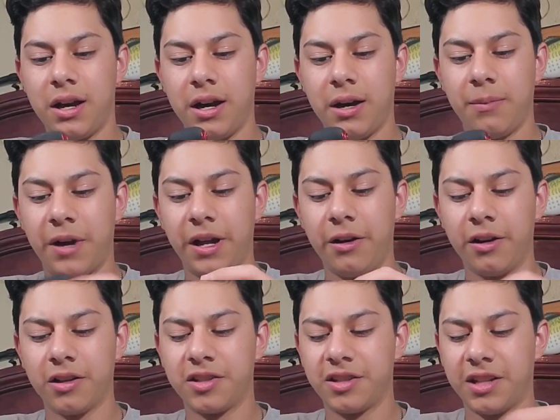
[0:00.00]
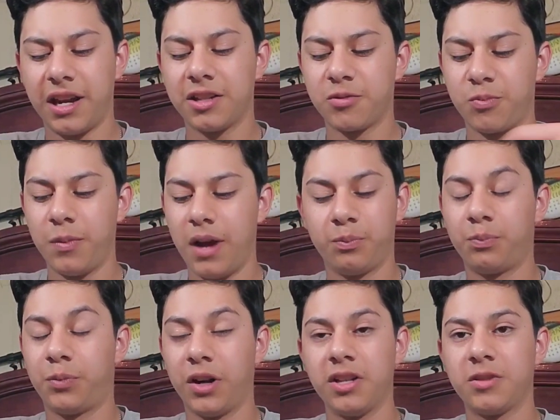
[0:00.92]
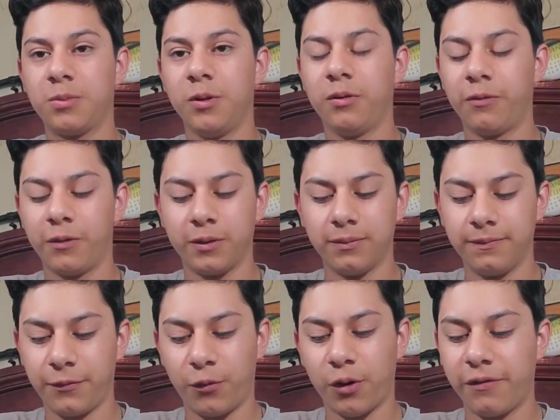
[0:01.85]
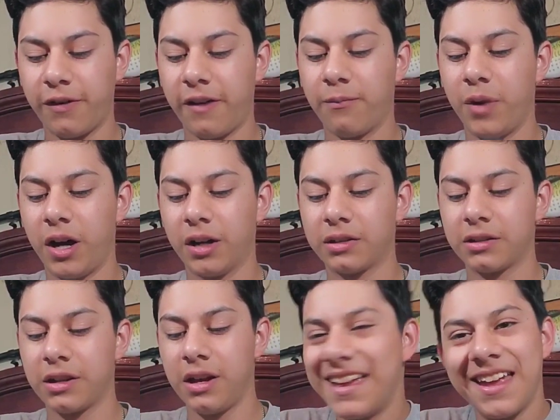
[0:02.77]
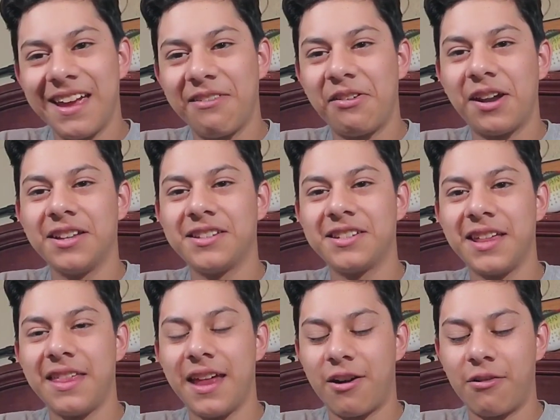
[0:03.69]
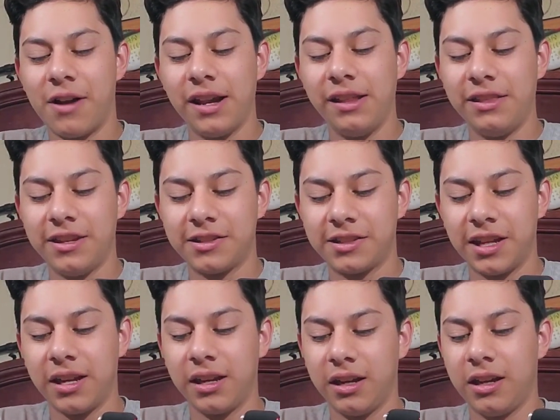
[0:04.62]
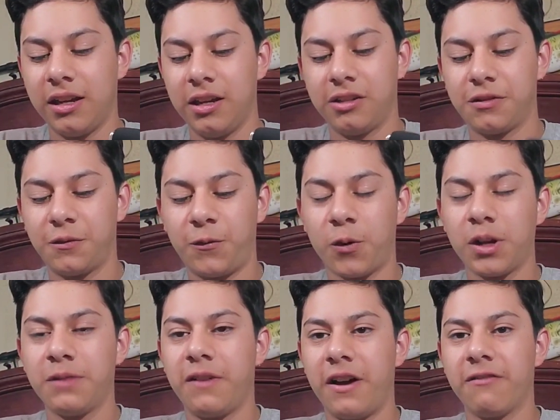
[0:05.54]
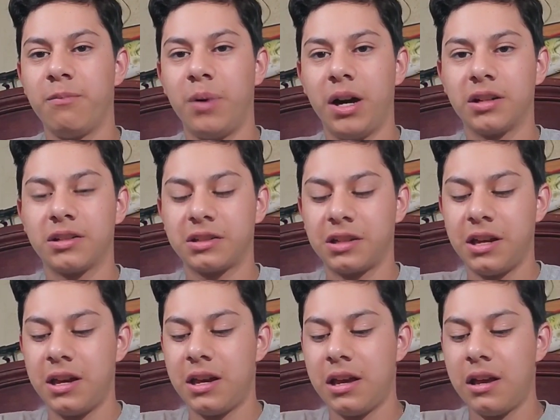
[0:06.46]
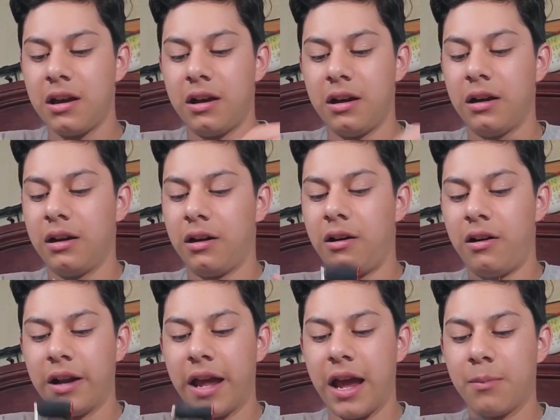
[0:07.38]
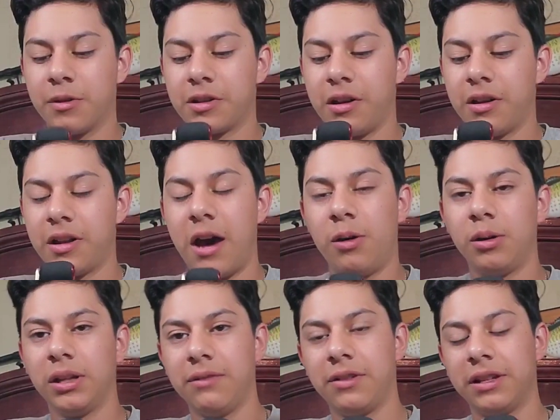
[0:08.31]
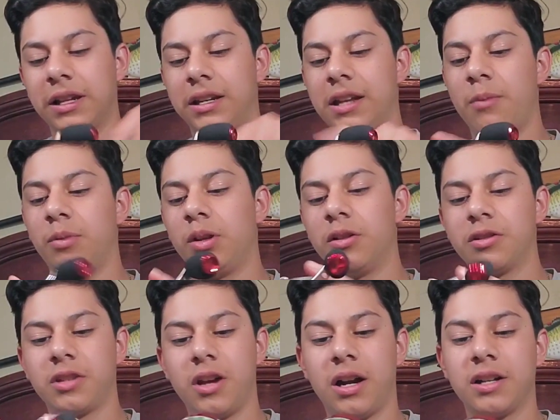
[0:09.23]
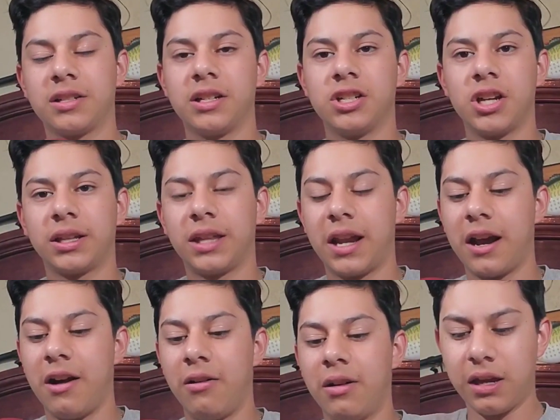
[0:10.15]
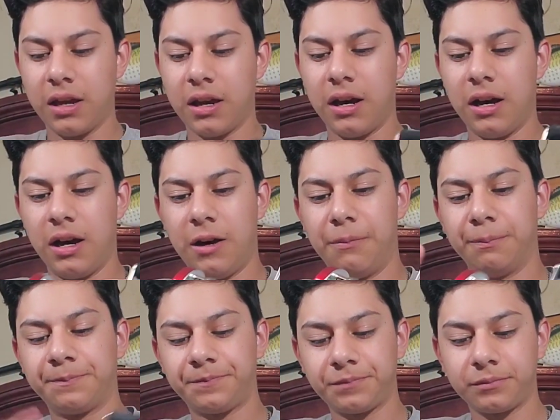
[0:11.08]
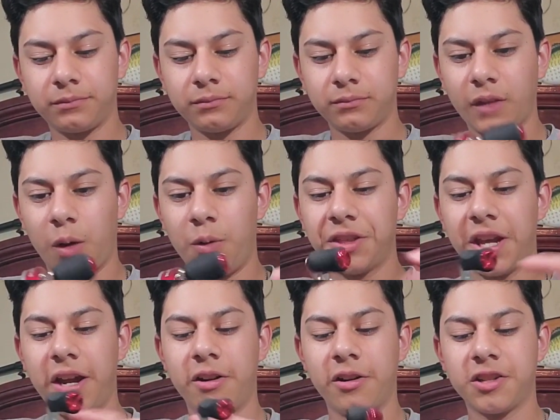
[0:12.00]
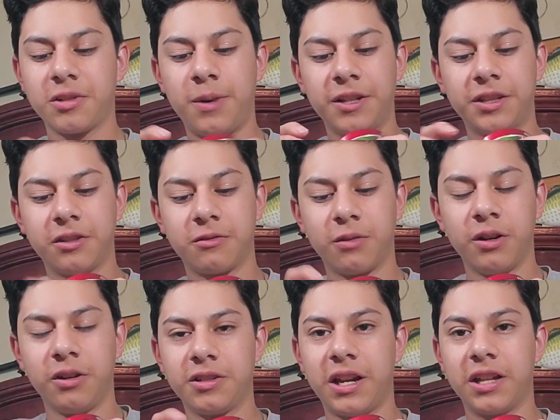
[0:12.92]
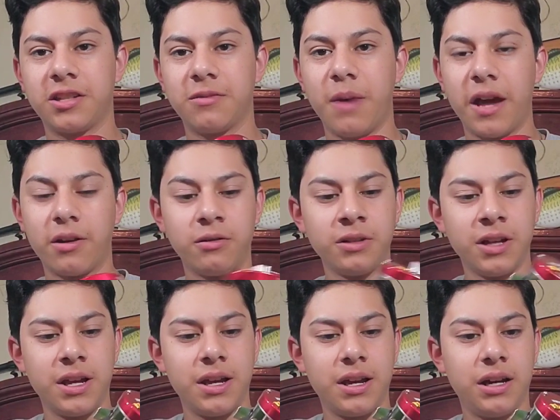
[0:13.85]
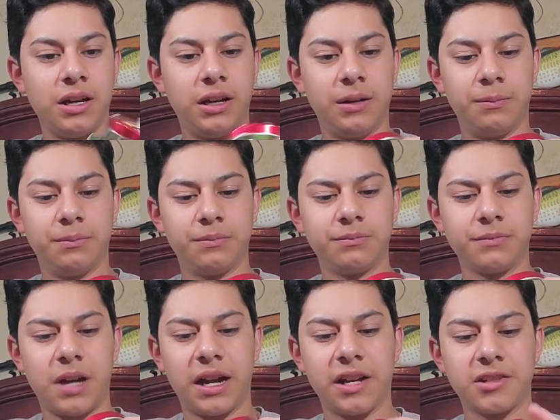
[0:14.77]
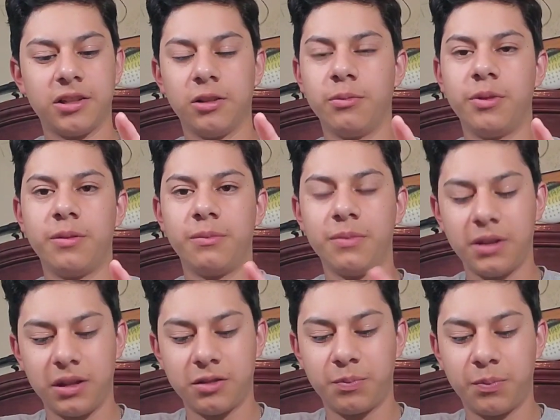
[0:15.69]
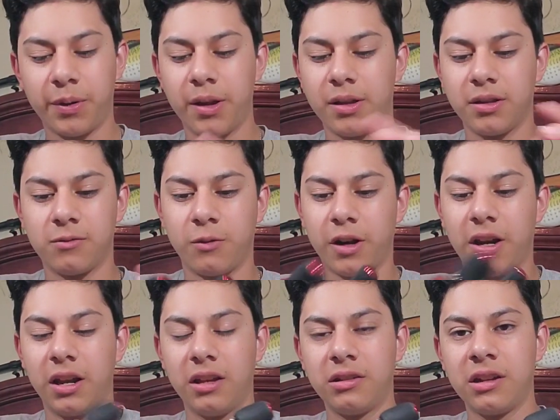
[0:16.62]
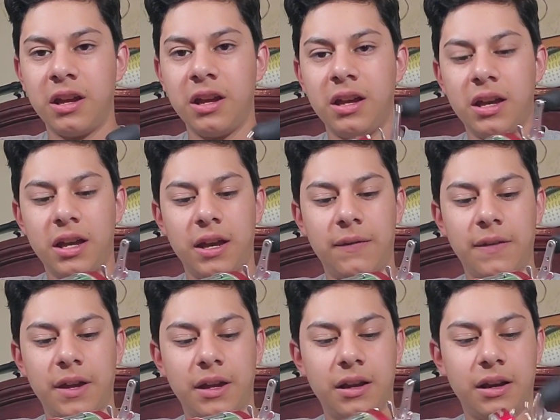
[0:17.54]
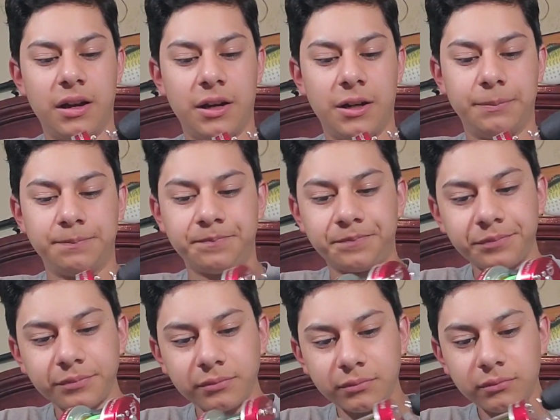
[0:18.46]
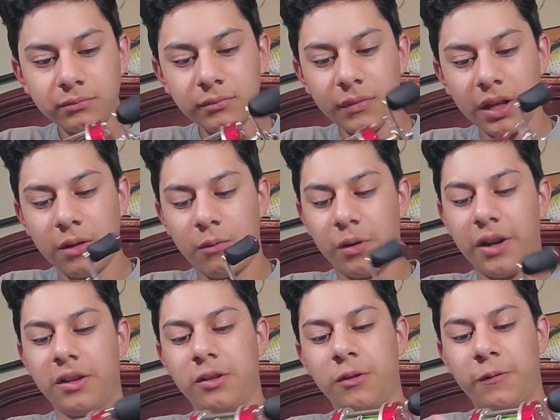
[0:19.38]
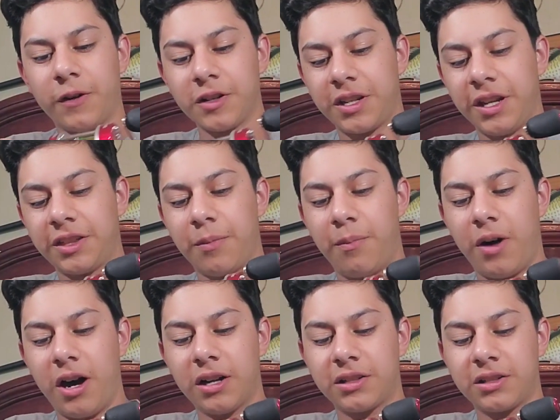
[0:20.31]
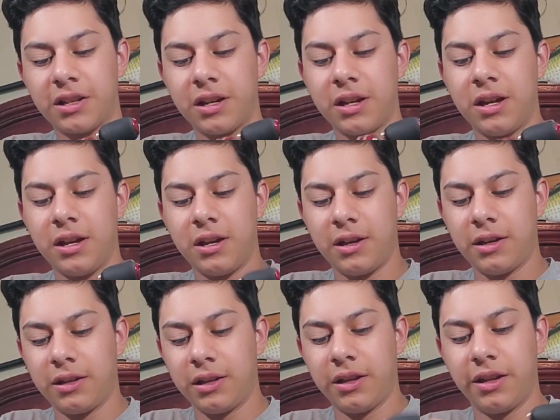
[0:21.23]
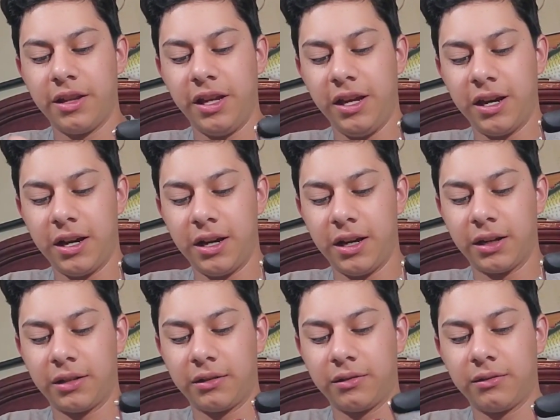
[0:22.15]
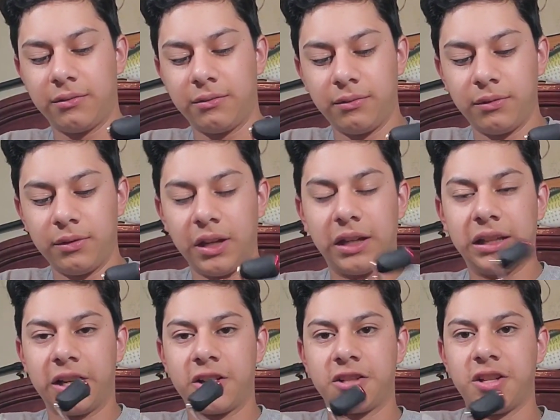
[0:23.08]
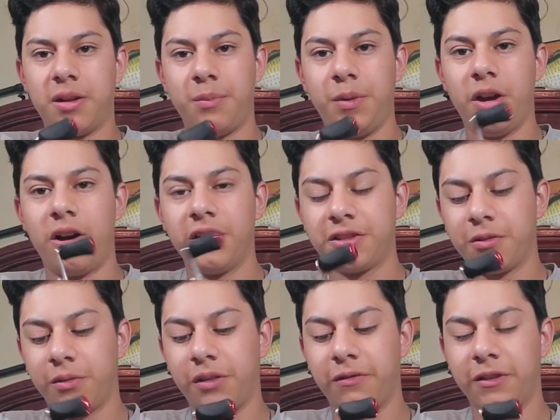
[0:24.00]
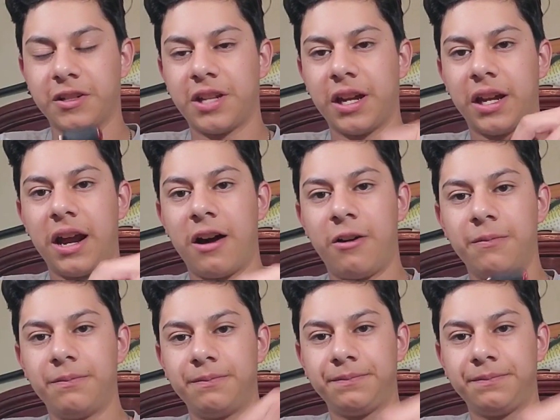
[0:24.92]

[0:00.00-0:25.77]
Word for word: um, I noticed is that it's pretty smooth for 45 bucks. If I didn't say that already, this thing is 45 bucks uh, on Amazon. I will leave it linked down below so y'all guys can check that out. Um, one thing I noticed about this is that it's metal. Um, I guess aluminum is is what it is. And then um, when it, you first get the box, the uh, the clicker's gonna be on, so when you first take it out,